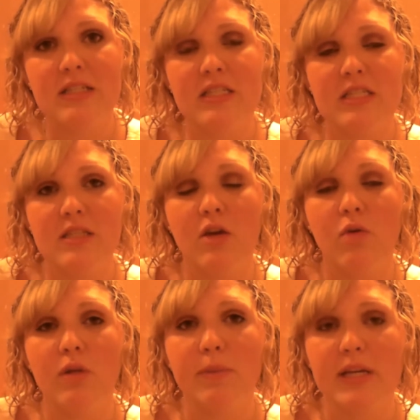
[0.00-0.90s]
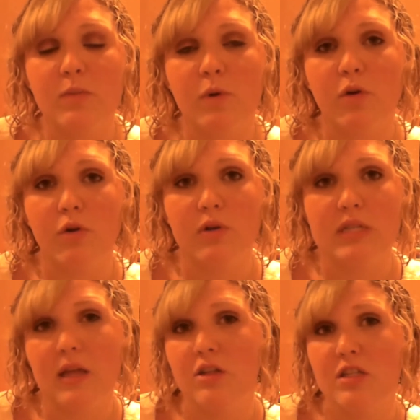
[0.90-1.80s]
it's the only place where crews
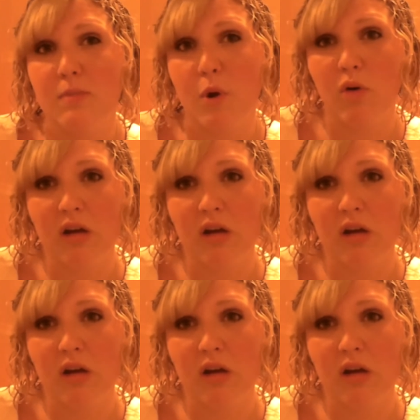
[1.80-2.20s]
allowed to smoke.